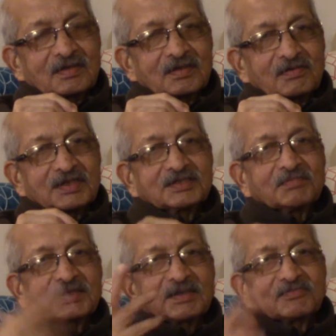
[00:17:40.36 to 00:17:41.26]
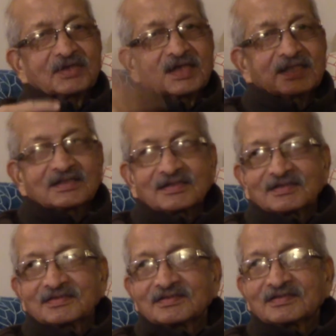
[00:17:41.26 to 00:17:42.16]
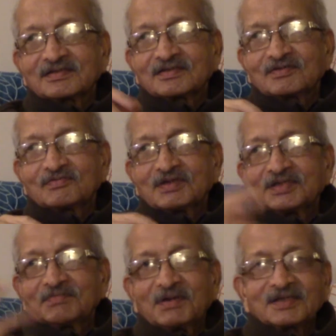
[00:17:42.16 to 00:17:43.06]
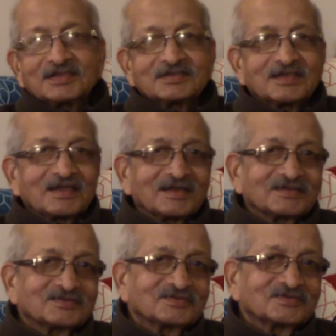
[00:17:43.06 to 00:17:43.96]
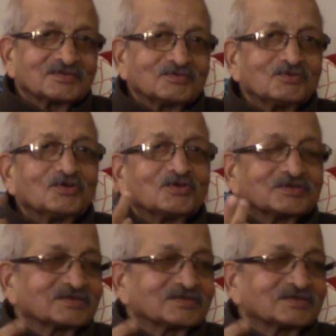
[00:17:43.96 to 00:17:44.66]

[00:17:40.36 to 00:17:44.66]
What is the birth after death? Where the birth is there? Who knows?